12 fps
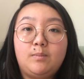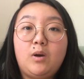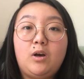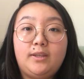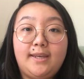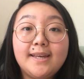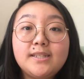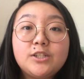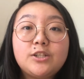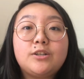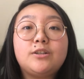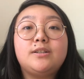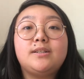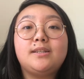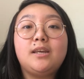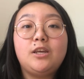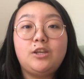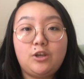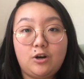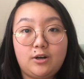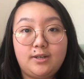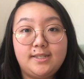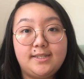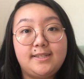and polyesters,
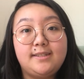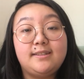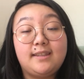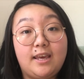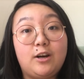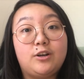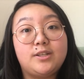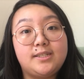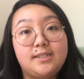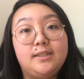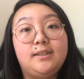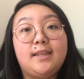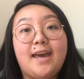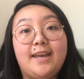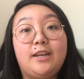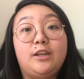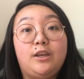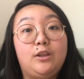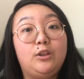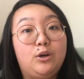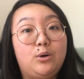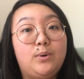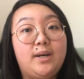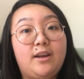yarns that are still at a
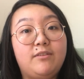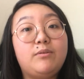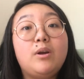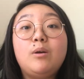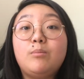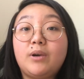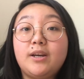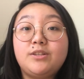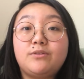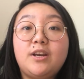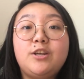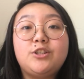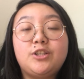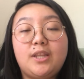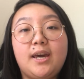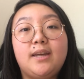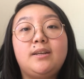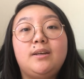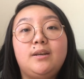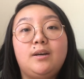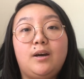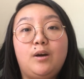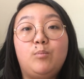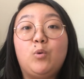low enough price range that
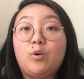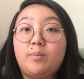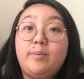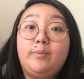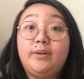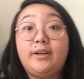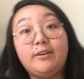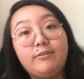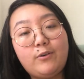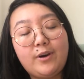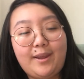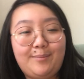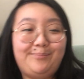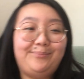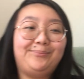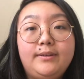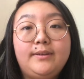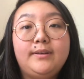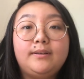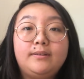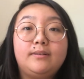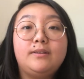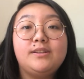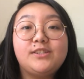more people can afford it.
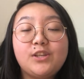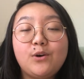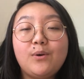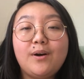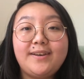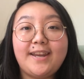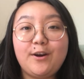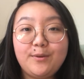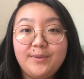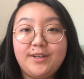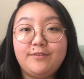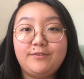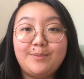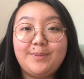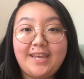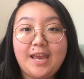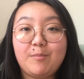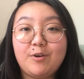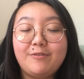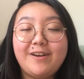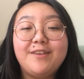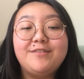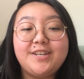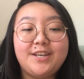So now I'm going to flip the camera
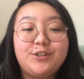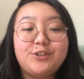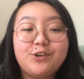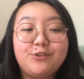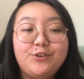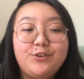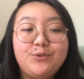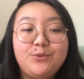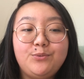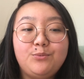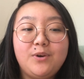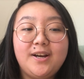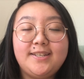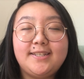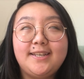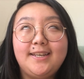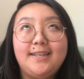around and show you what